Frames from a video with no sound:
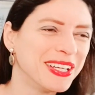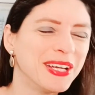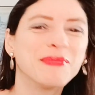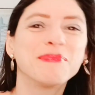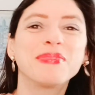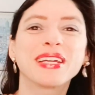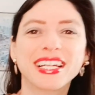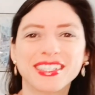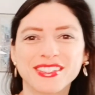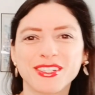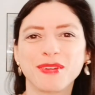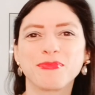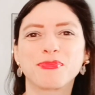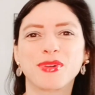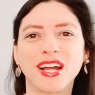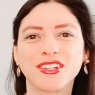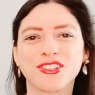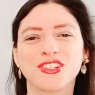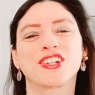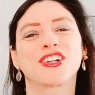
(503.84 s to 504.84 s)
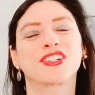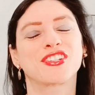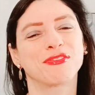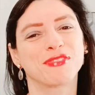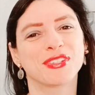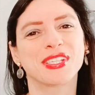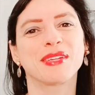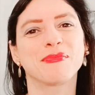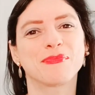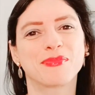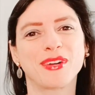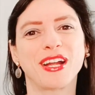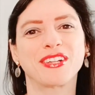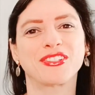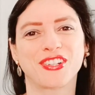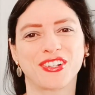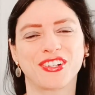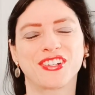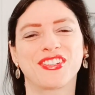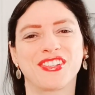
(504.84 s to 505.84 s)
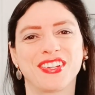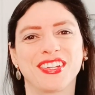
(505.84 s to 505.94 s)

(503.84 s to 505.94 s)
Because of Broadchurch. Have you seen Broadchurch?